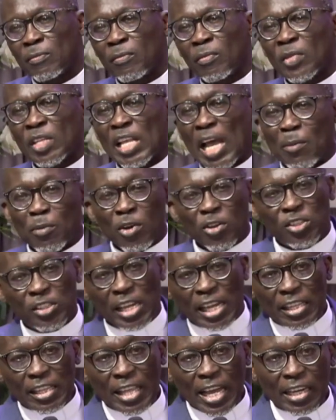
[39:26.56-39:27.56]
I'm not saying
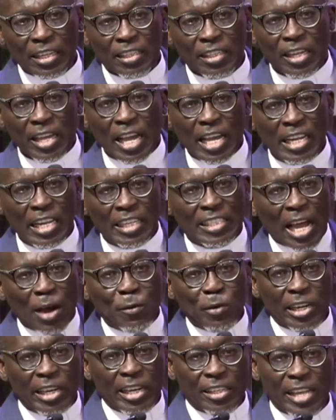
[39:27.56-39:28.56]
that anytime we
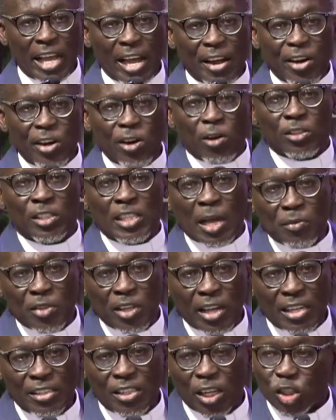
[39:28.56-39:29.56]
disagree on something
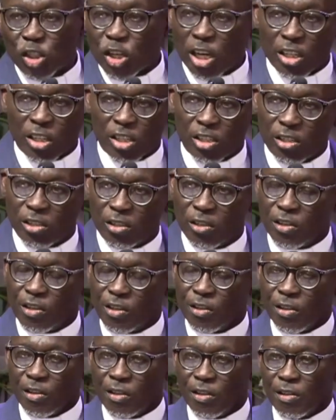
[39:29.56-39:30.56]
as a church,
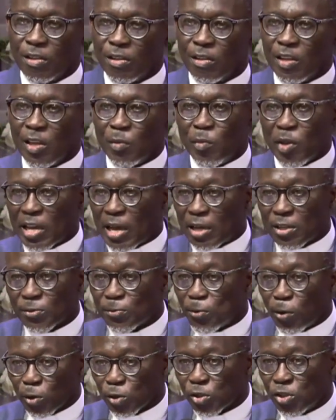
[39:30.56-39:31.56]
it becomes
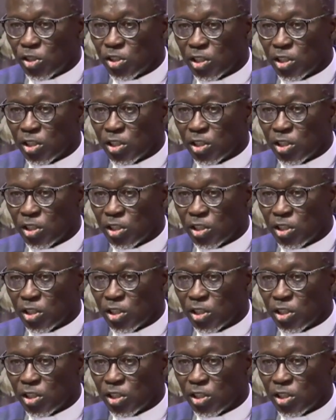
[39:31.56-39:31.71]
false teaching.